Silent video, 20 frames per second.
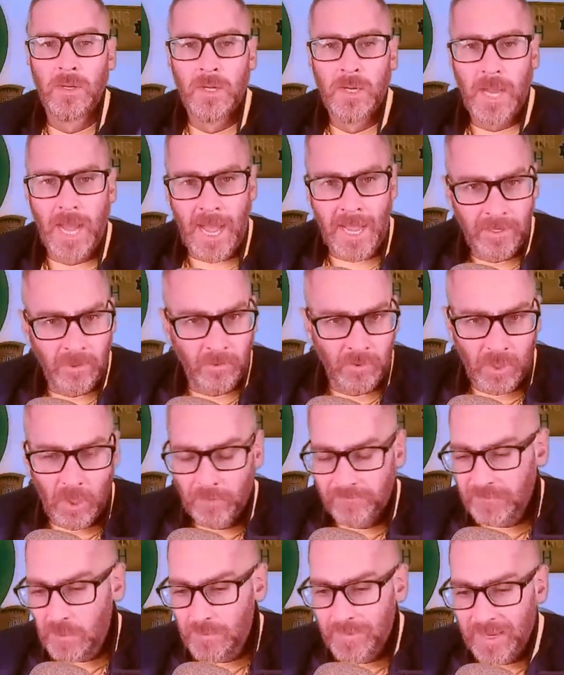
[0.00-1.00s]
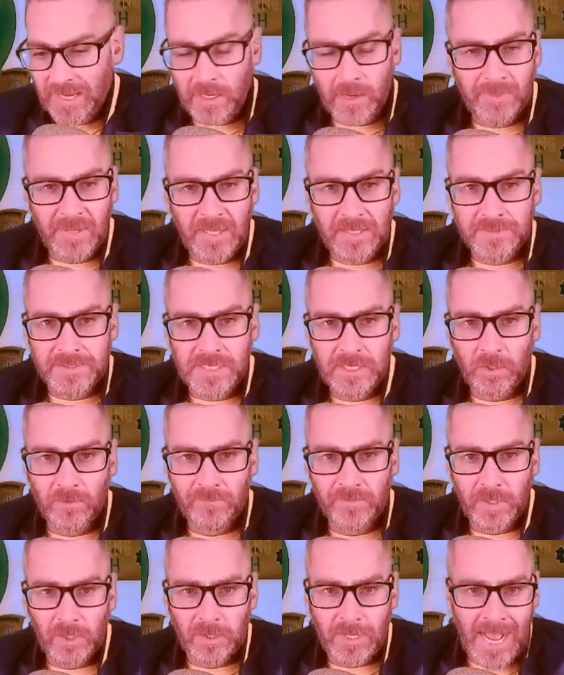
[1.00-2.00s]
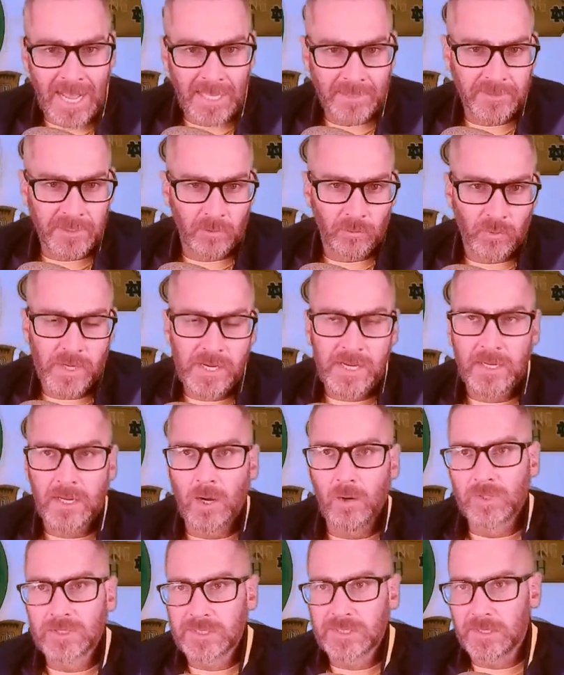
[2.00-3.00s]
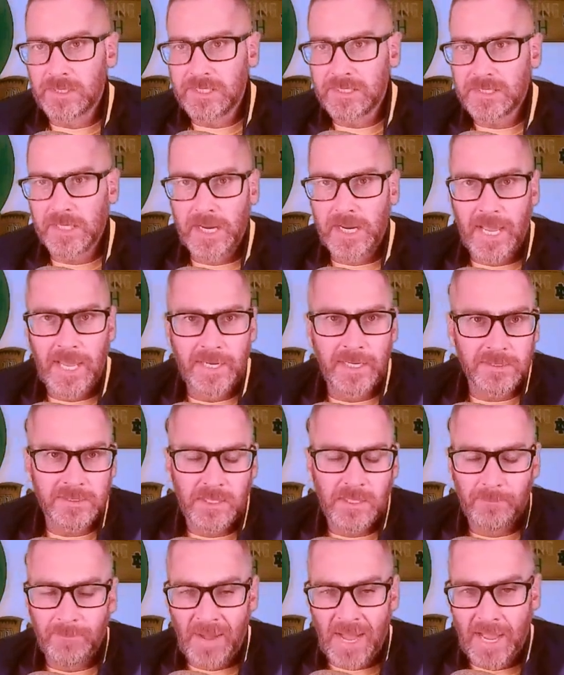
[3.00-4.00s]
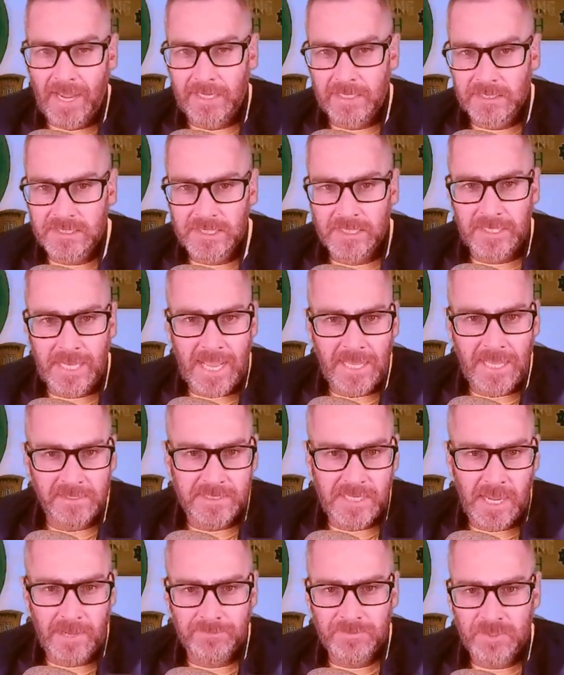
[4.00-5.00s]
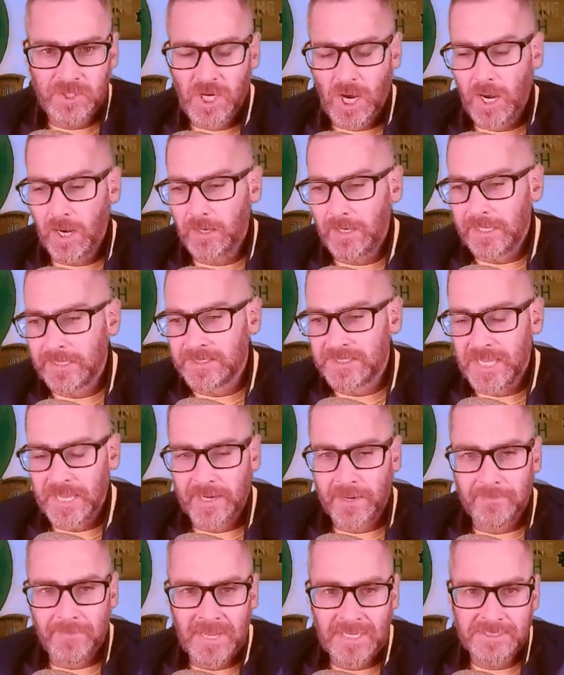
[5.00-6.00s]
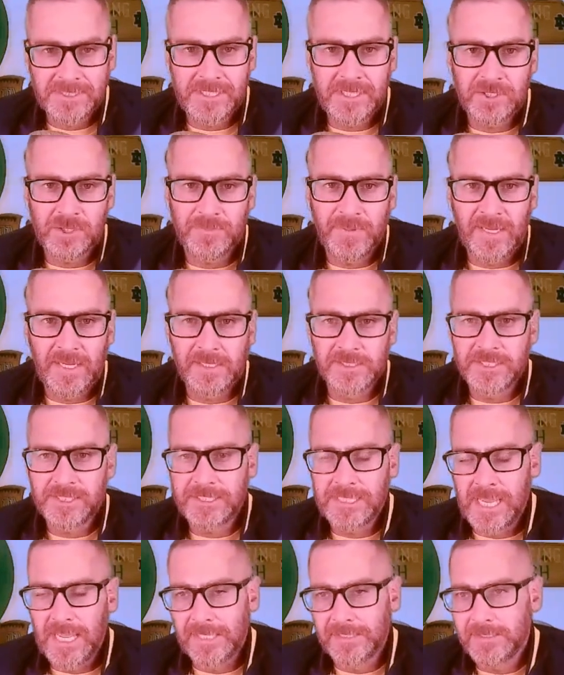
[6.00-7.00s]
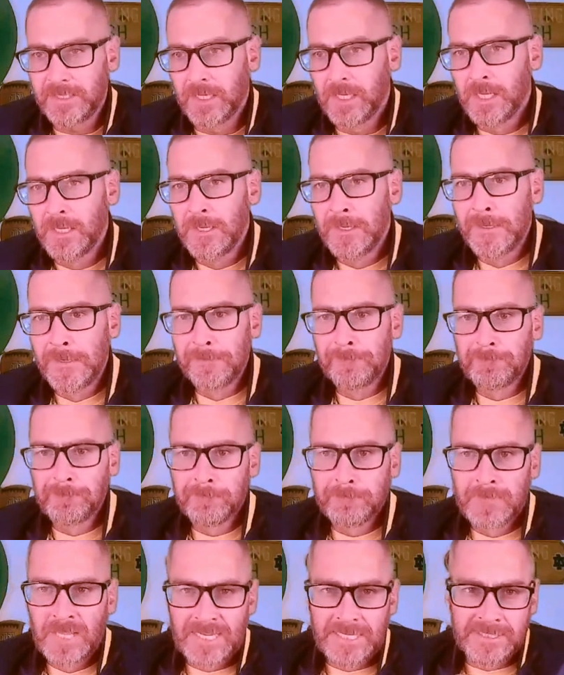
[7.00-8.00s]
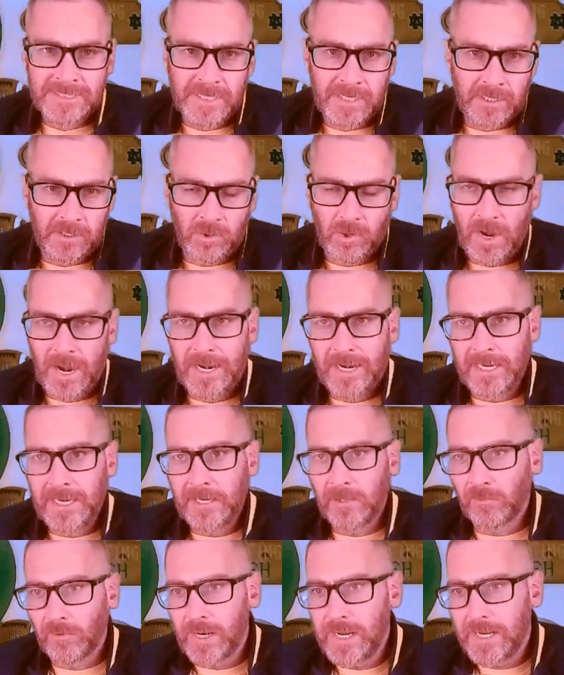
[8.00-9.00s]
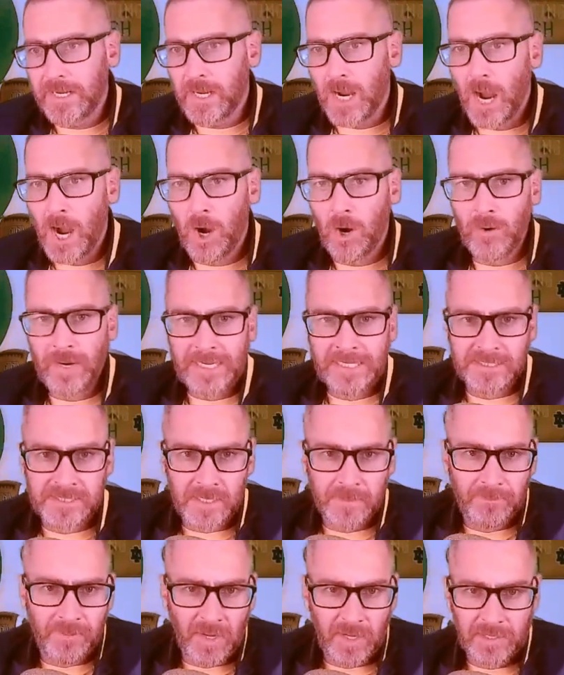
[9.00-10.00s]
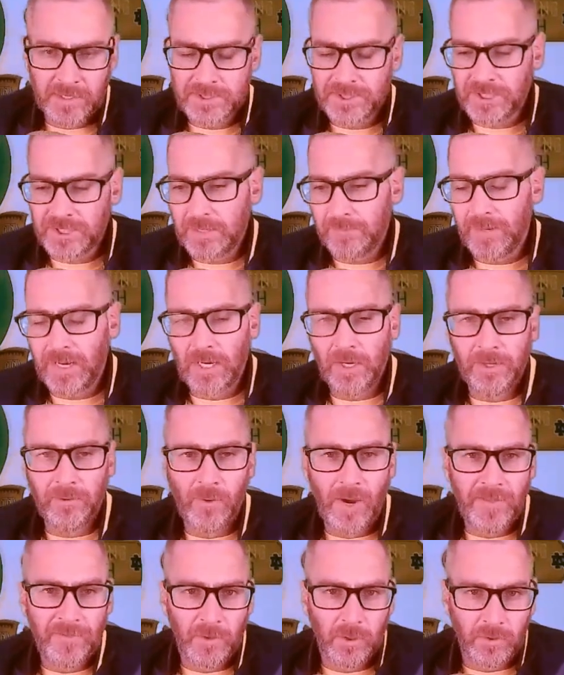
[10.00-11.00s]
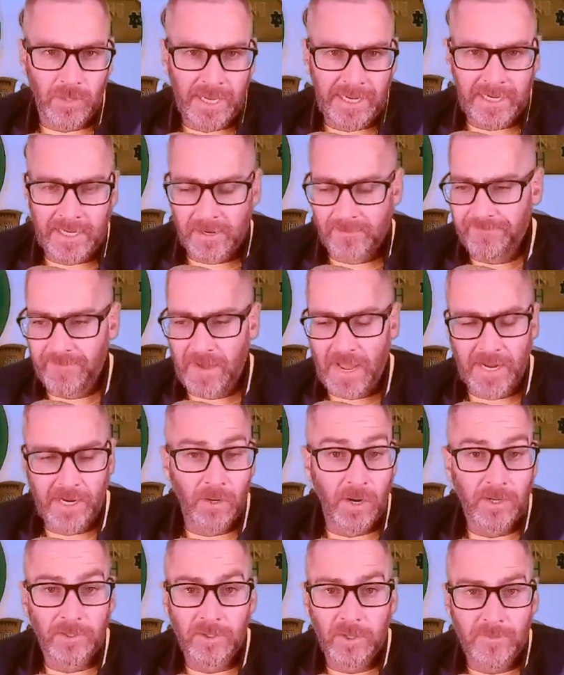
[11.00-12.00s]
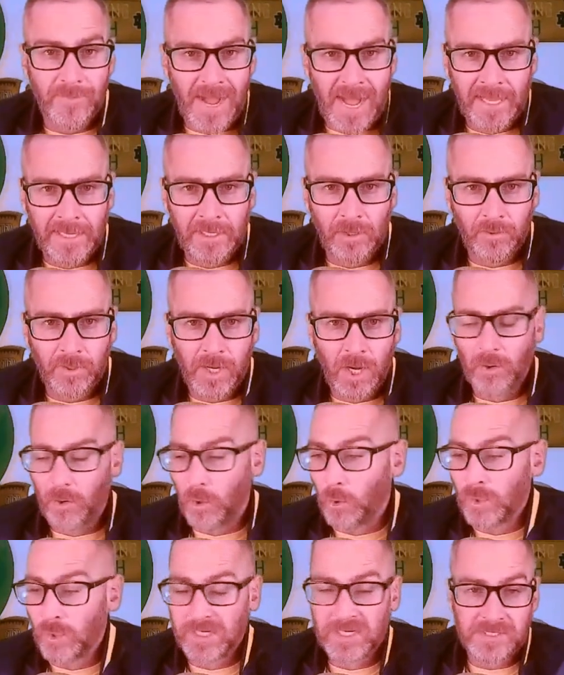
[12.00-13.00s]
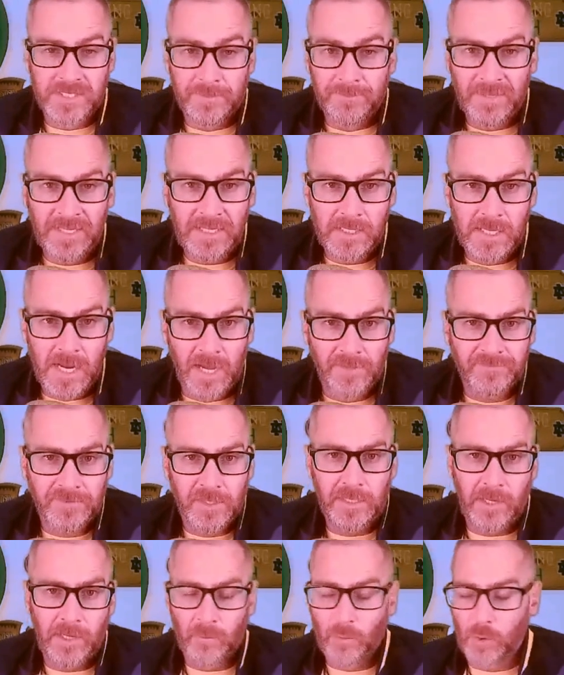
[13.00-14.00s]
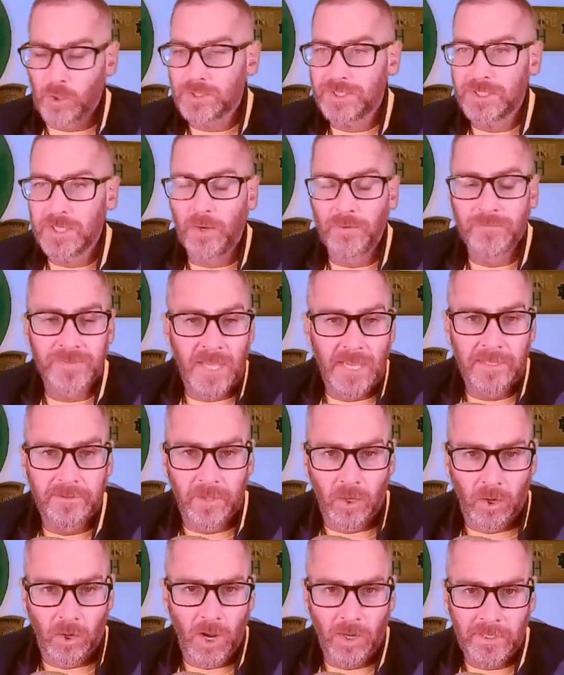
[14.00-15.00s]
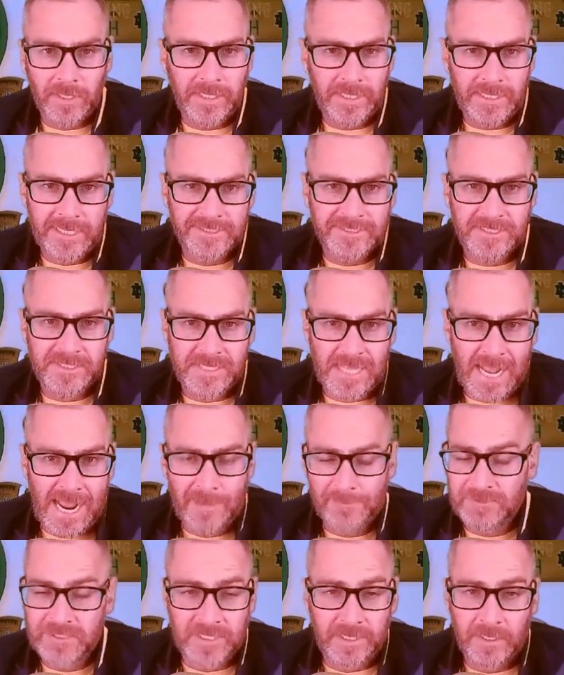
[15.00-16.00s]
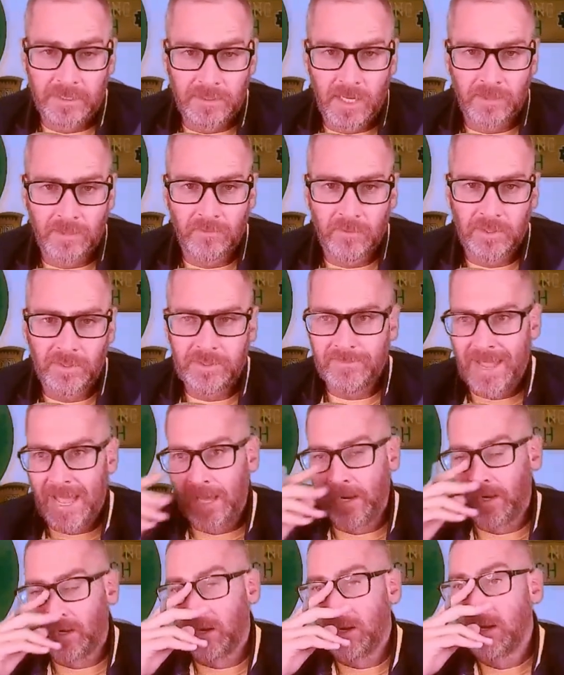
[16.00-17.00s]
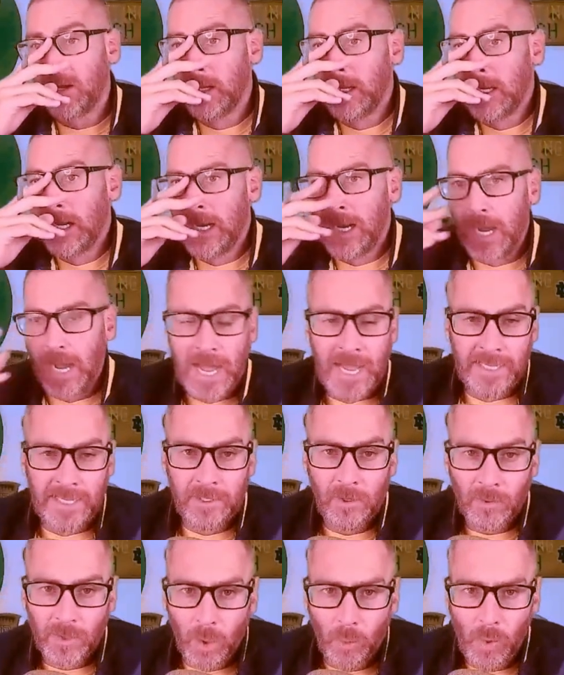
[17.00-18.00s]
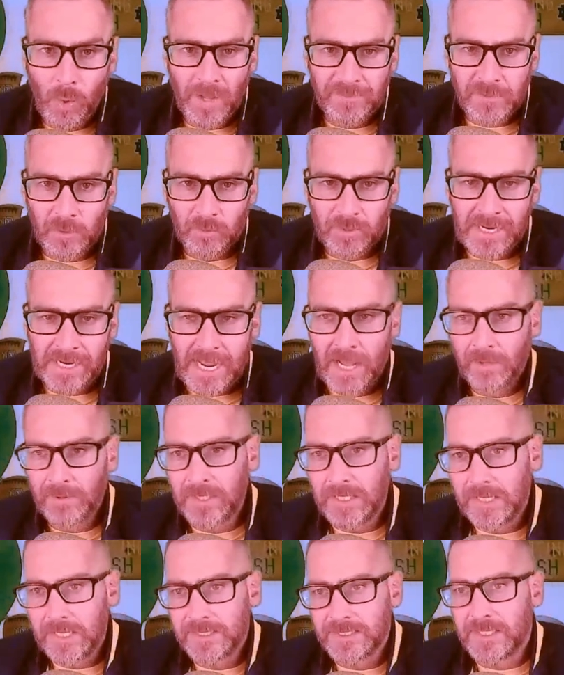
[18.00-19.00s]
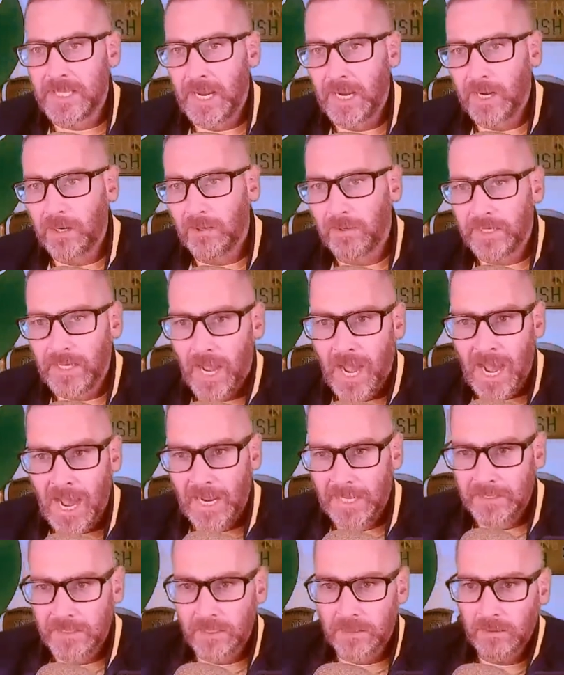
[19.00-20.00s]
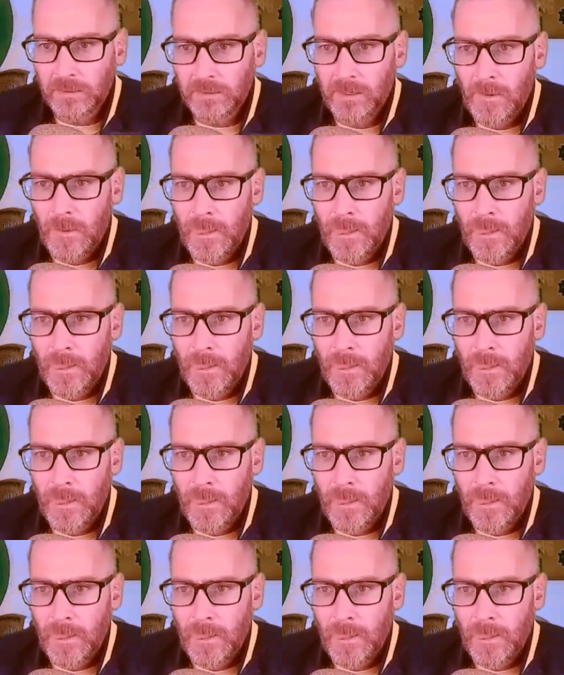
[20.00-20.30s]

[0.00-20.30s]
I don't know if you make a big deal of it or not, that Rico was listed out of Tobias in that depth chart. Is that a message being sent? Is it crediting Rico? Is it punishing Merriweather, lighting a fire under him? I don't know. Or does it mean nothing and we're so thin they're all going to get snaps and it doesn't really matter? I don't know what the reality is there either.